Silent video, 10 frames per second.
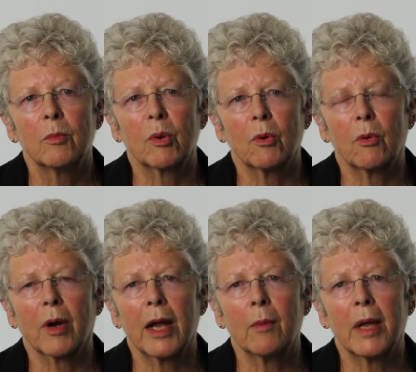
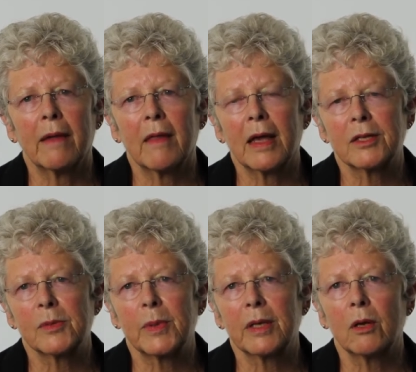program, and
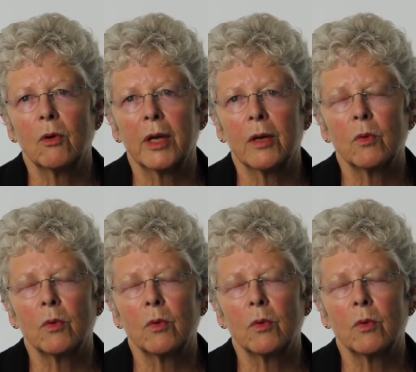that's been going.